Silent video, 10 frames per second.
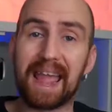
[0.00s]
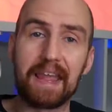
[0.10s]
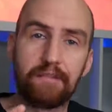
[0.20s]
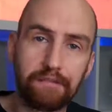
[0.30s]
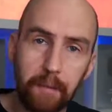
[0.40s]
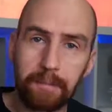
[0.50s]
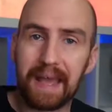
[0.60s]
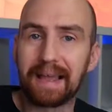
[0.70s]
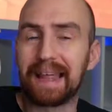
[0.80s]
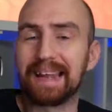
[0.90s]
a
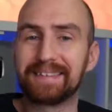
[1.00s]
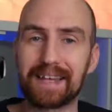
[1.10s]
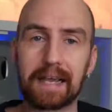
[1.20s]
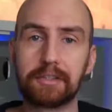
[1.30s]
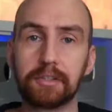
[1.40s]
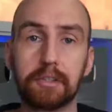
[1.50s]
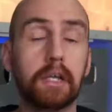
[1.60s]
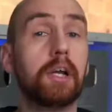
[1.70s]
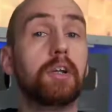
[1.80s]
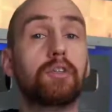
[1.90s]
thumbnail and a
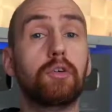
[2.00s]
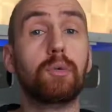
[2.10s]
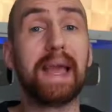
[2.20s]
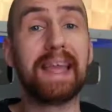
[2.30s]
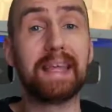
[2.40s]
title to a